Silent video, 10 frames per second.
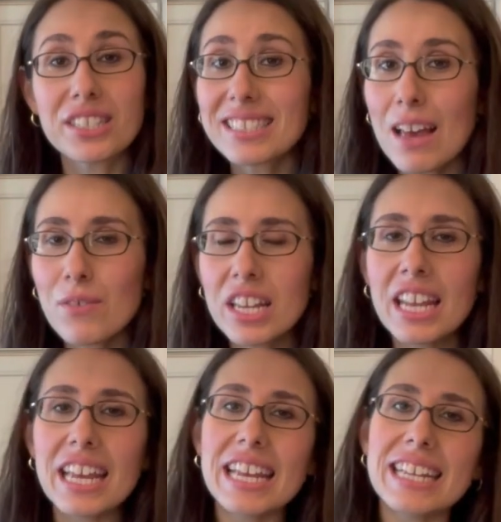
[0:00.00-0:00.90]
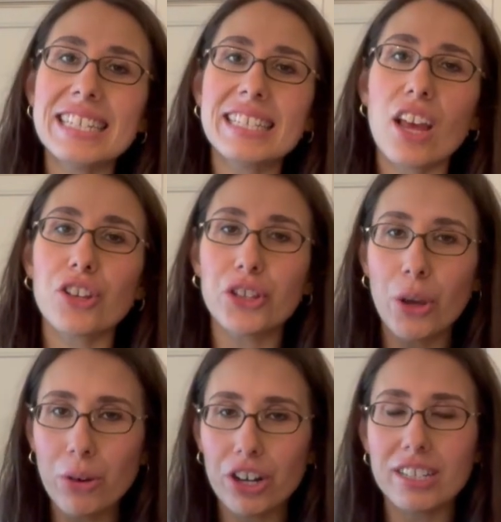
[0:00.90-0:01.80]
7 is
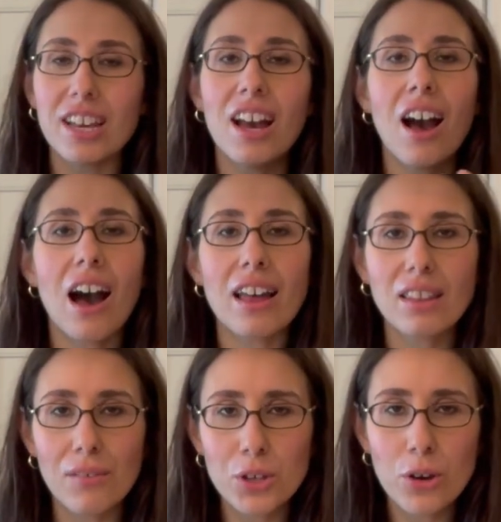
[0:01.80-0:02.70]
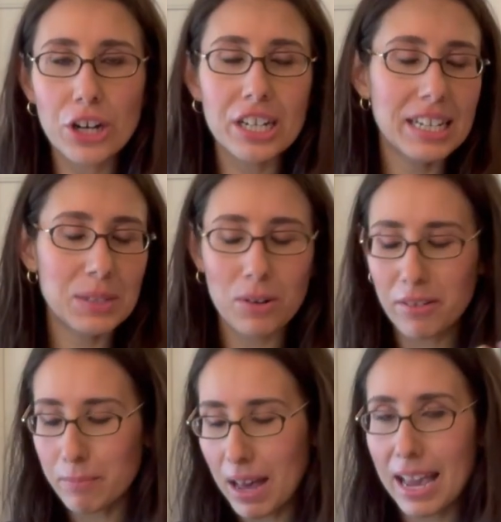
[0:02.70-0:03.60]
yogurt. I love yogurt. It's one
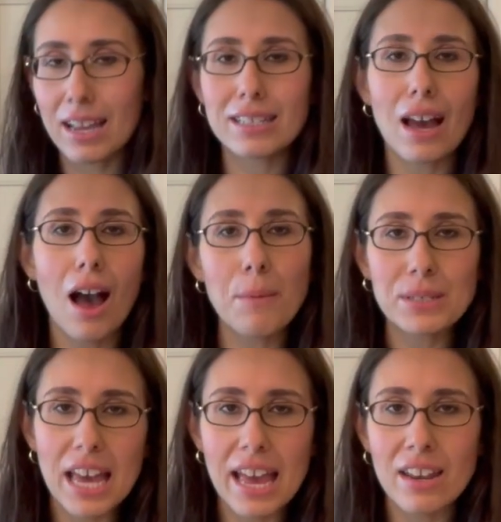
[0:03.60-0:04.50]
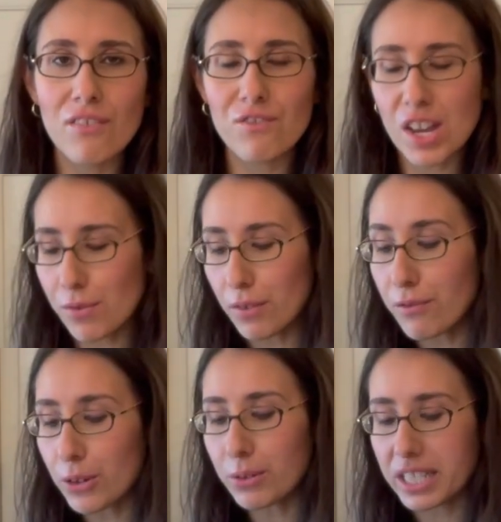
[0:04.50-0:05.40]
of my top 10 favorite
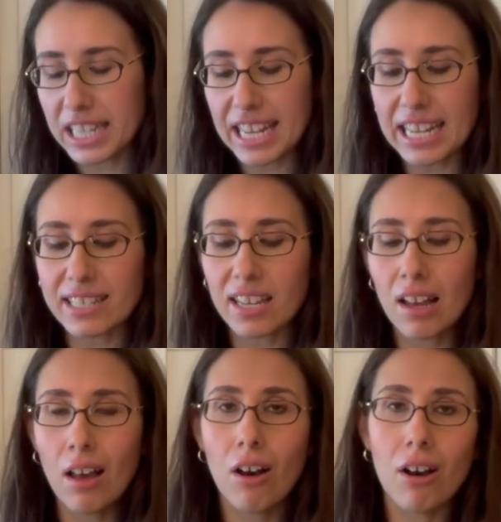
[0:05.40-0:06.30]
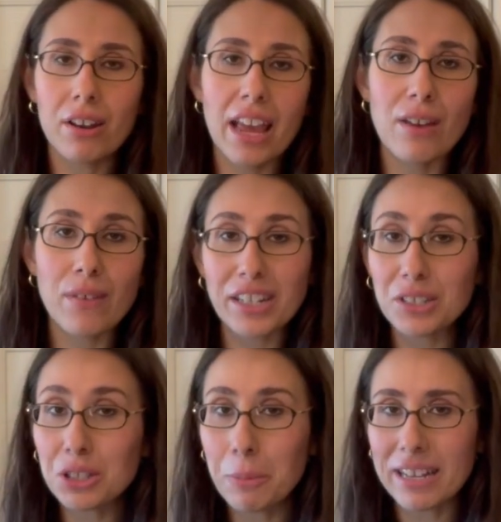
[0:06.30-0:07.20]
foods to eat on a
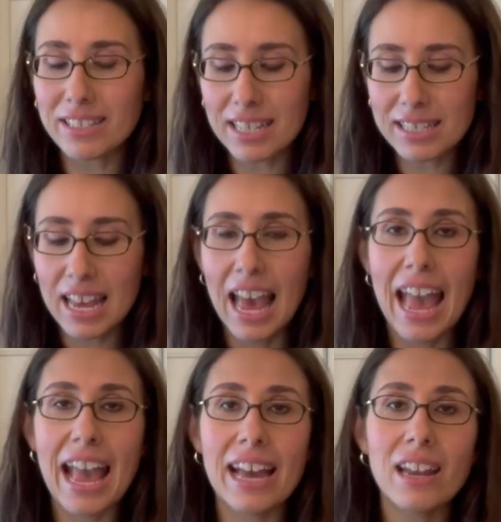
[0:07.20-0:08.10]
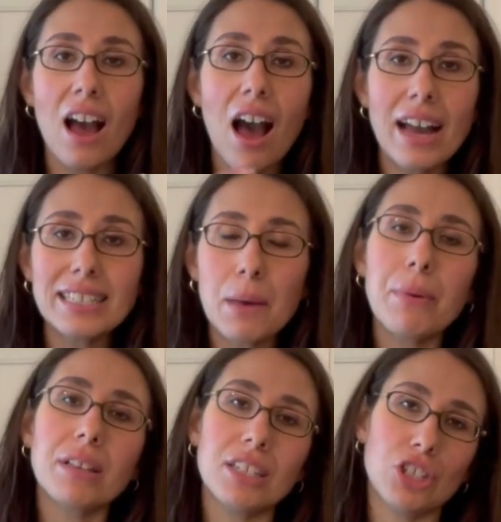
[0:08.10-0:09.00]
regular basis, and I
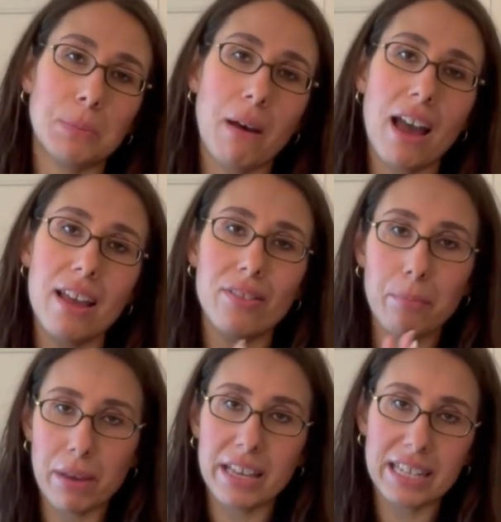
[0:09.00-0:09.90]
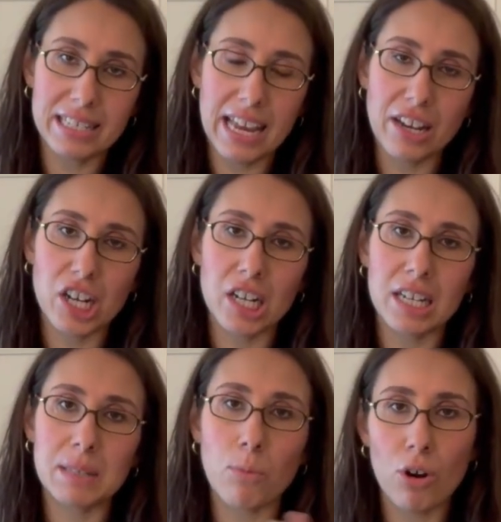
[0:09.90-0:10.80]
typically just buy the big container.
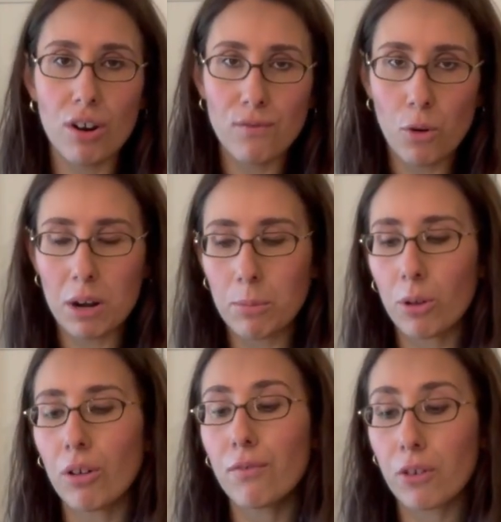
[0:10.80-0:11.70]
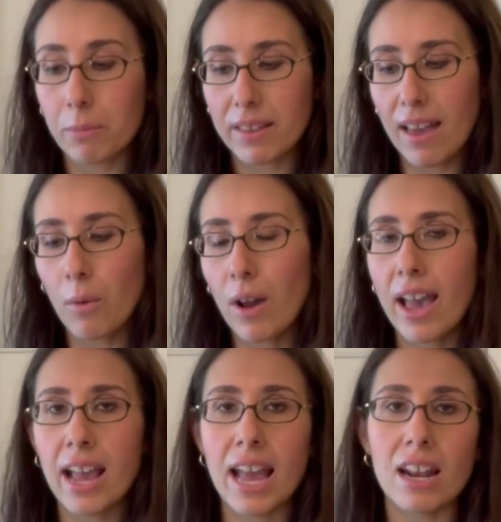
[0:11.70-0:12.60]
It's more affordable for me that
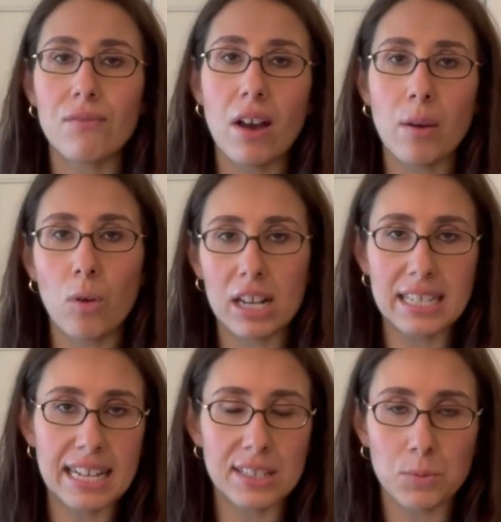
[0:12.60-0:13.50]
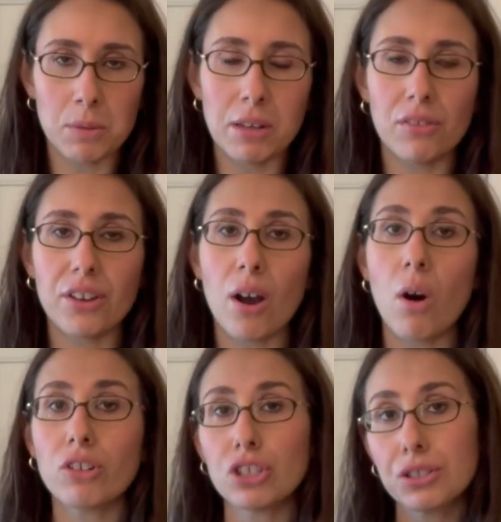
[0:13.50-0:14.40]
way, and if I want to take this with me on the go,
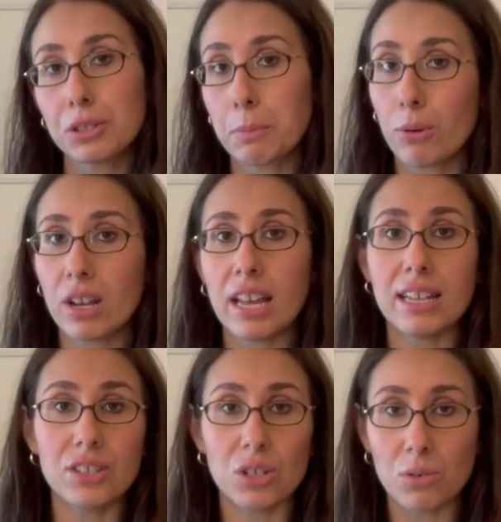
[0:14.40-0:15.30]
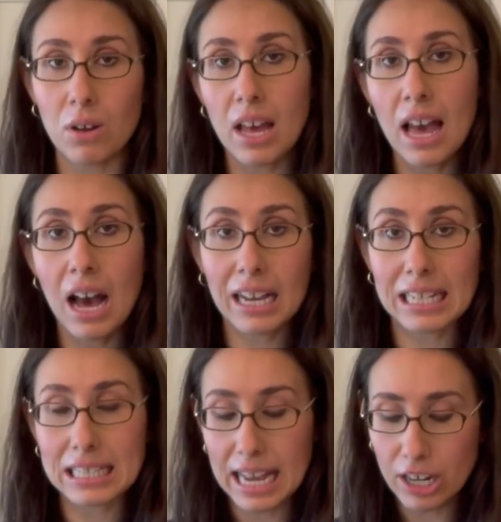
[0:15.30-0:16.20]
I'll just spoon it into a
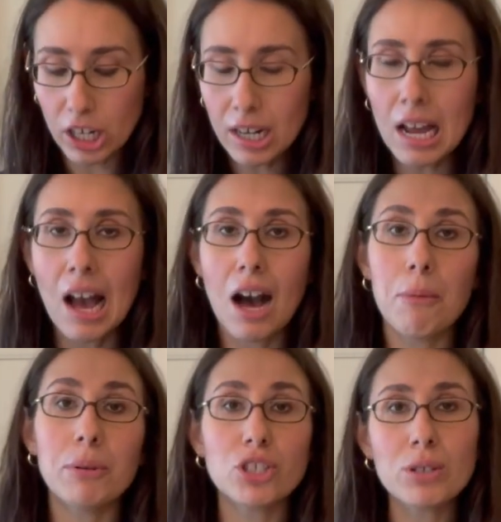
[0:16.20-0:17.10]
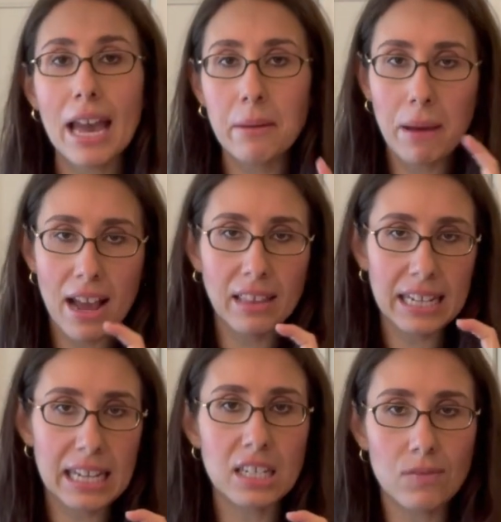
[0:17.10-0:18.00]
container, but you can buy
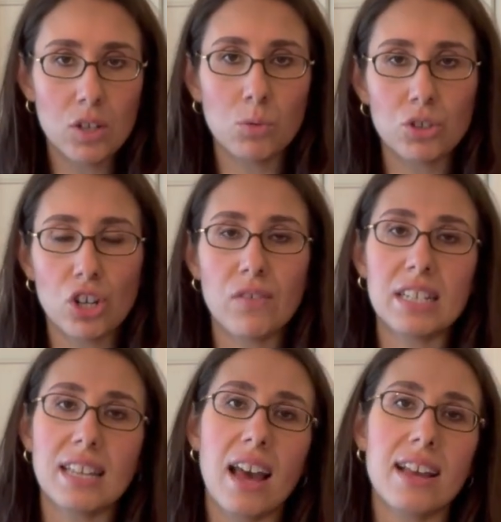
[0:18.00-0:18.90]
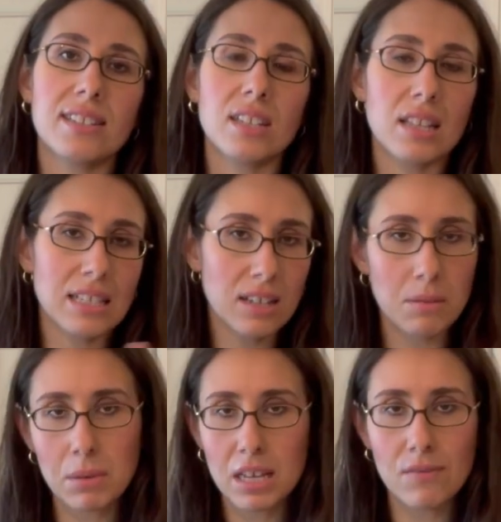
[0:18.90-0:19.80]
like individual serving size. That's going to
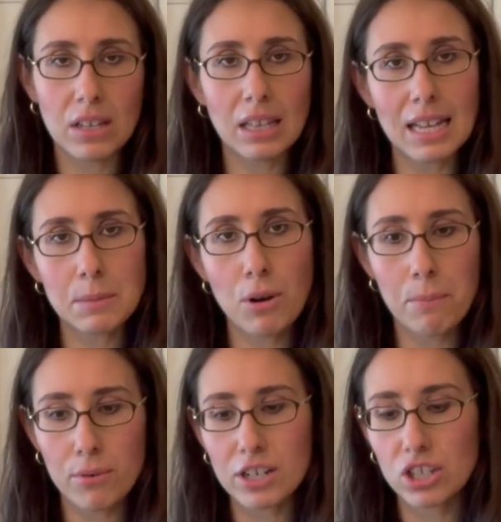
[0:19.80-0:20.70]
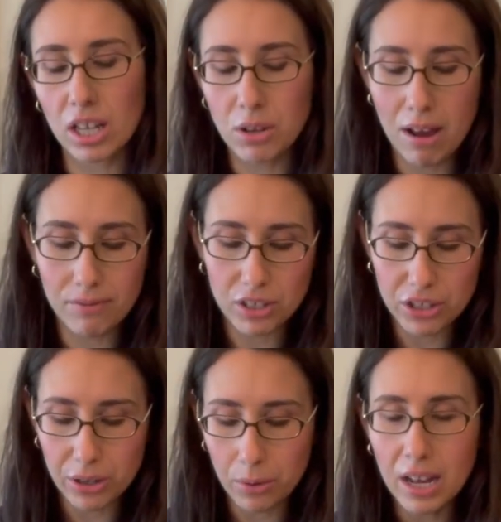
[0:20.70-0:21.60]
be even less preparation that you have to
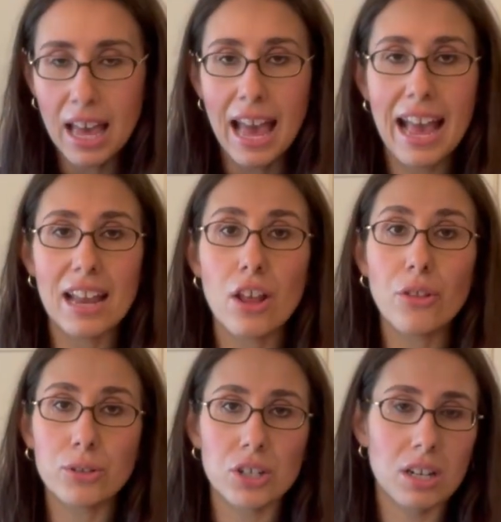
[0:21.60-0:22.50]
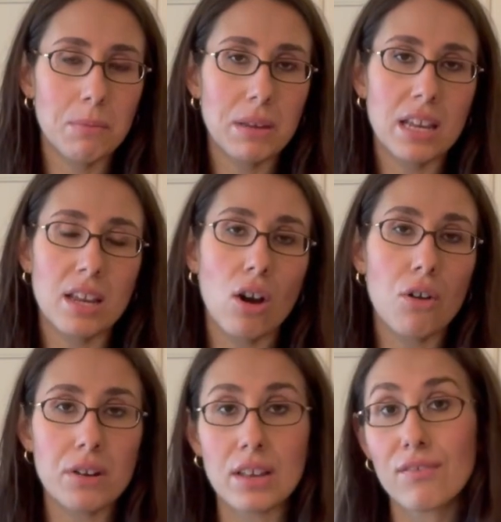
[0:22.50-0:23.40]
do, and those are going to be
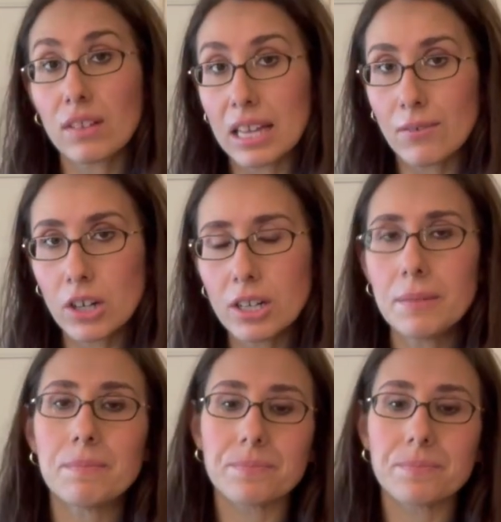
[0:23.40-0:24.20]
already flavored